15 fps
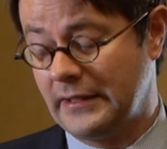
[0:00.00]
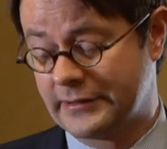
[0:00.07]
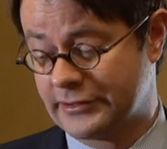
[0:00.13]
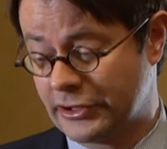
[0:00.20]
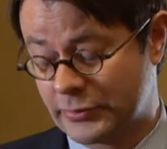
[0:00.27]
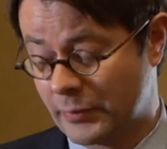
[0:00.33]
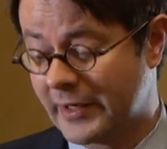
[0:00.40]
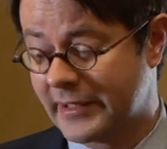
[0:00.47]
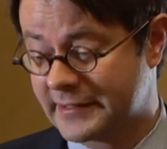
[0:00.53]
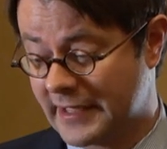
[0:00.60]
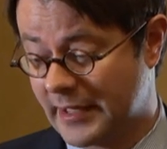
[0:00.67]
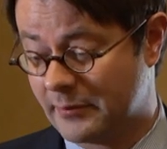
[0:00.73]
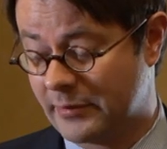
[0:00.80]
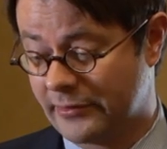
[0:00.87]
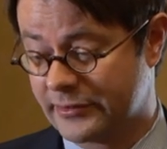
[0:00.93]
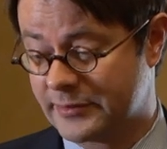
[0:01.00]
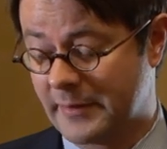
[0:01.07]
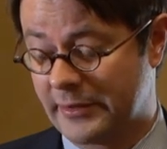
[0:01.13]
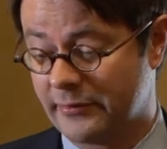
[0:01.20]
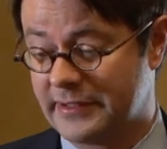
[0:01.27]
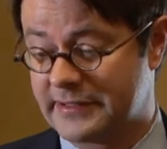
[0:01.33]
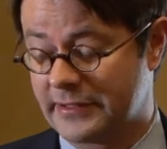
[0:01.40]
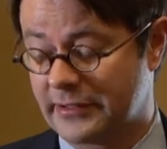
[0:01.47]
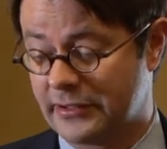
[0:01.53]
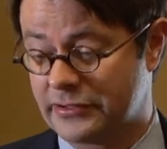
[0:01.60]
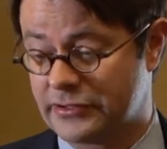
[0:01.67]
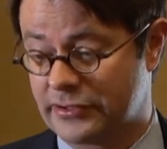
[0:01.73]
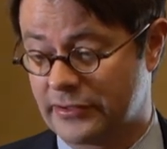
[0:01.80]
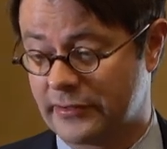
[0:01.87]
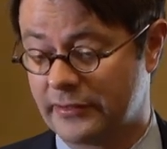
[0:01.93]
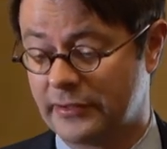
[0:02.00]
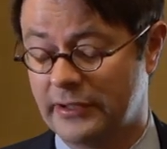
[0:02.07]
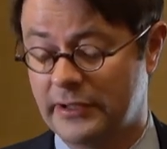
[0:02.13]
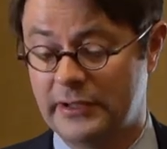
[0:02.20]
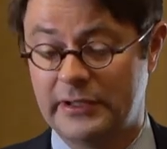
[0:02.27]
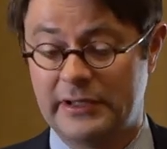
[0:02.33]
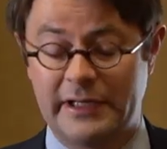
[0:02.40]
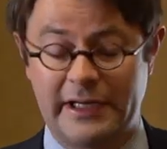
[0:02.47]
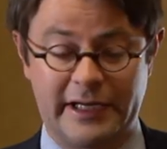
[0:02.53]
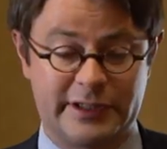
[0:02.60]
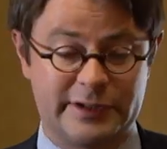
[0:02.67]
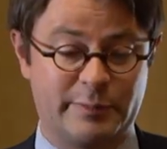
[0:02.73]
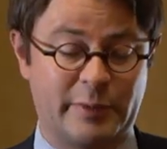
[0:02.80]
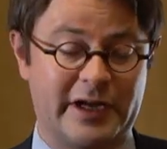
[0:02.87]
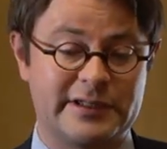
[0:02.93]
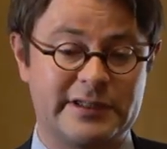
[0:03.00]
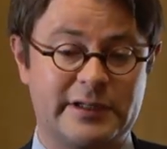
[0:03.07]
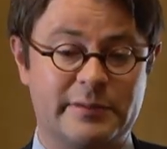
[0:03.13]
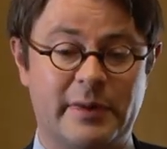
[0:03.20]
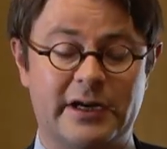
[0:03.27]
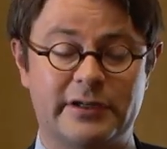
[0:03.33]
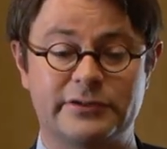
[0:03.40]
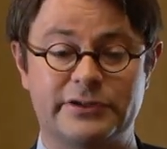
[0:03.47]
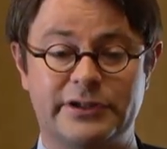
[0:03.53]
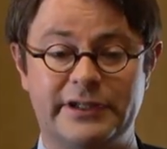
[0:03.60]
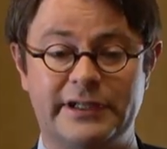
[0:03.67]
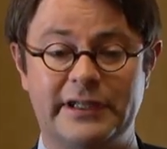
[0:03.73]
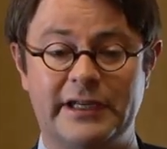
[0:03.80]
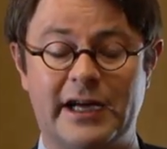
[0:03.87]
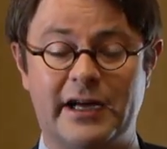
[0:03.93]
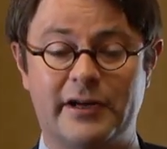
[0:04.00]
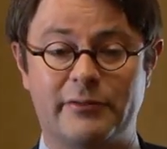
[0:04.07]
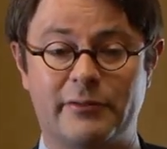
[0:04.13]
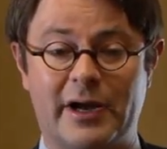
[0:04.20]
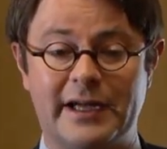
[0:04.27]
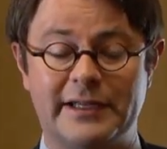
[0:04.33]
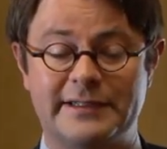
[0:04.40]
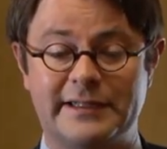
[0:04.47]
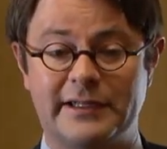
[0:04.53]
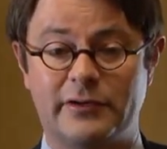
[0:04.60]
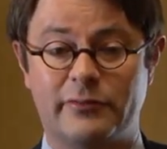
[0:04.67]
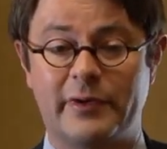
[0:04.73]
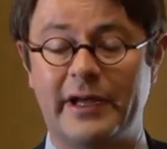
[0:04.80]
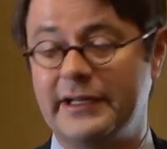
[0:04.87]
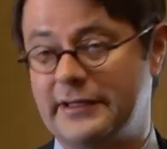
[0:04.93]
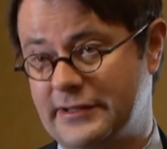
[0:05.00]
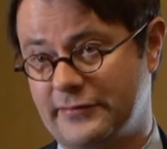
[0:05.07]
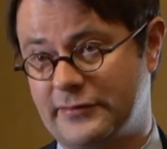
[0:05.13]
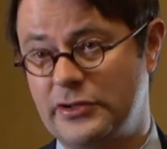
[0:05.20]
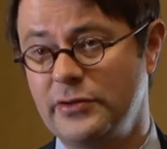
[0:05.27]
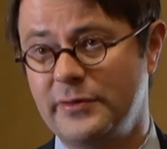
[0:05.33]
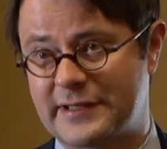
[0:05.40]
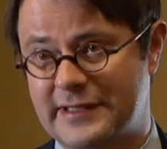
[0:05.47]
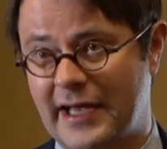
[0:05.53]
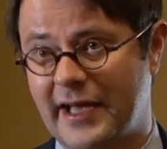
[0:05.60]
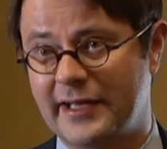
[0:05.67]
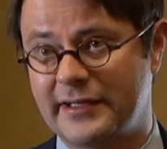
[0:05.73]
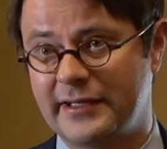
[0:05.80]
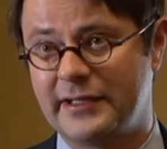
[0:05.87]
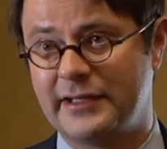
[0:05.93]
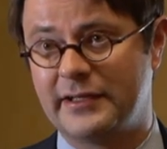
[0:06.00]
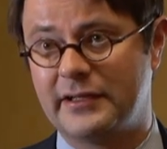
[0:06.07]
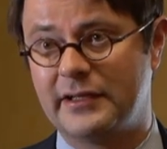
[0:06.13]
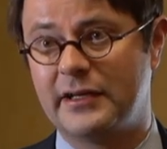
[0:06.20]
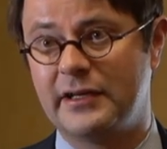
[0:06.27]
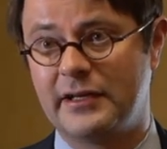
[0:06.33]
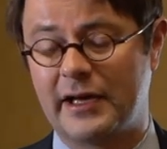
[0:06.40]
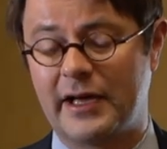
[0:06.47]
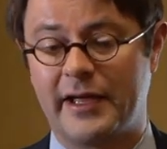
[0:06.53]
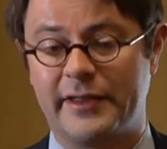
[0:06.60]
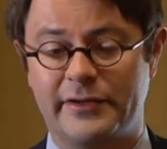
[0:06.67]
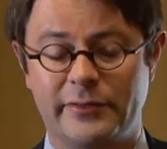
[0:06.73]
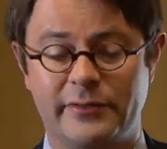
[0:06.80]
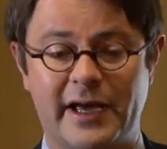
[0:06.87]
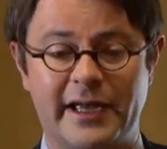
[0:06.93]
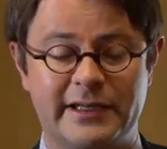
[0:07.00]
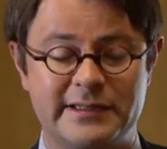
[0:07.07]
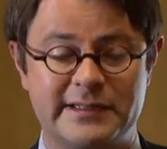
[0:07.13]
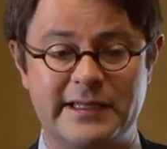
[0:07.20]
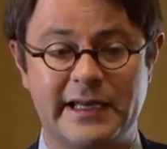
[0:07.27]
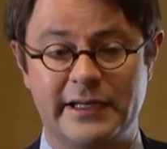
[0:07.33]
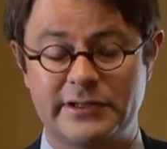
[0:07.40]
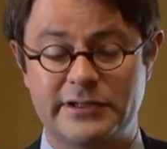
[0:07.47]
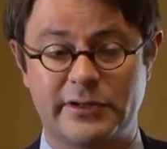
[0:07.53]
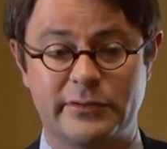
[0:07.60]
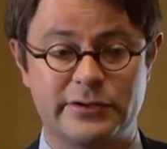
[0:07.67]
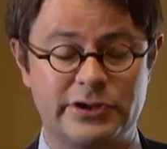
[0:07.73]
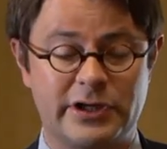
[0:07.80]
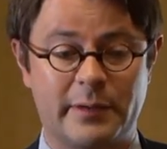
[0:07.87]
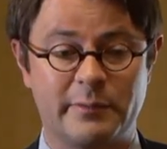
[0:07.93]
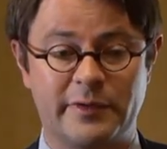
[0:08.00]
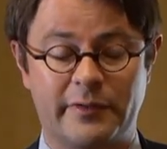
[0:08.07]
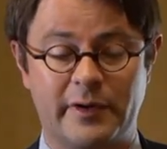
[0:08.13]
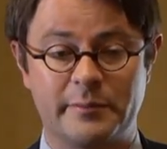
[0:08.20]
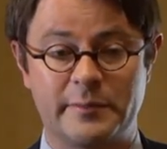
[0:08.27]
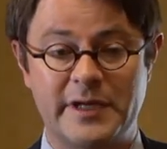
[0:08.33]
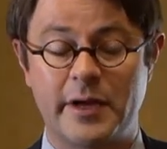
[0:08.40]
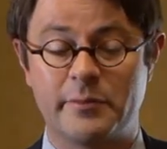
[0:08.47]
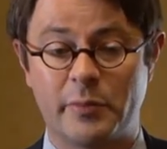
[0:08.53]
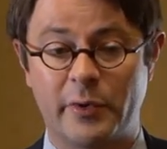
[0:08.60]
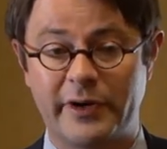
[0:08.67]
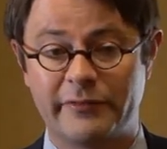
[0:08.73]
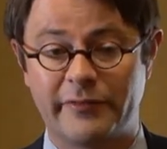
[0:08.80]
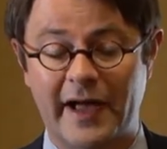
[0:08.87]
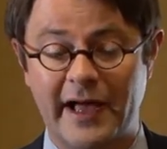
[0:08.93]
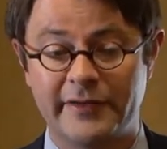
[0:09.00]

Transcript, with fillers: as just one example, there's been recent concern expressed about the uh, rising rates of suicide in uh, the United States. Those jumped from 10.5